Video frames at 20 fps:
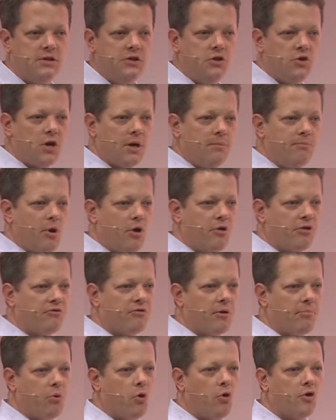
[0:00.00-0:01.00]
you can both
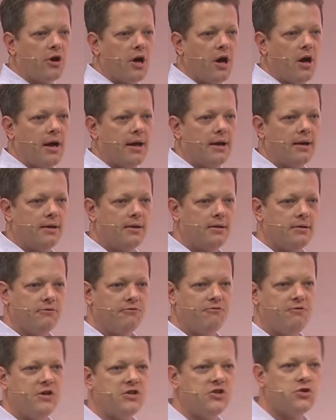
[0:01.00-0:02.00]
report on,
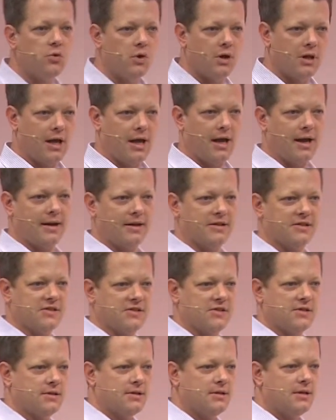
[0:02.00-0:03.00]

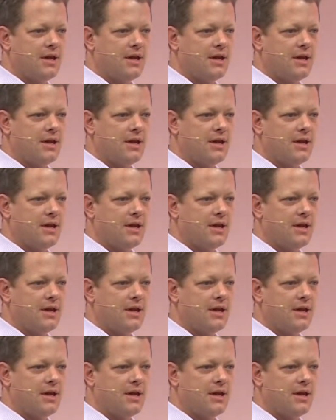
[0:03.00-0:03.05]
visualize,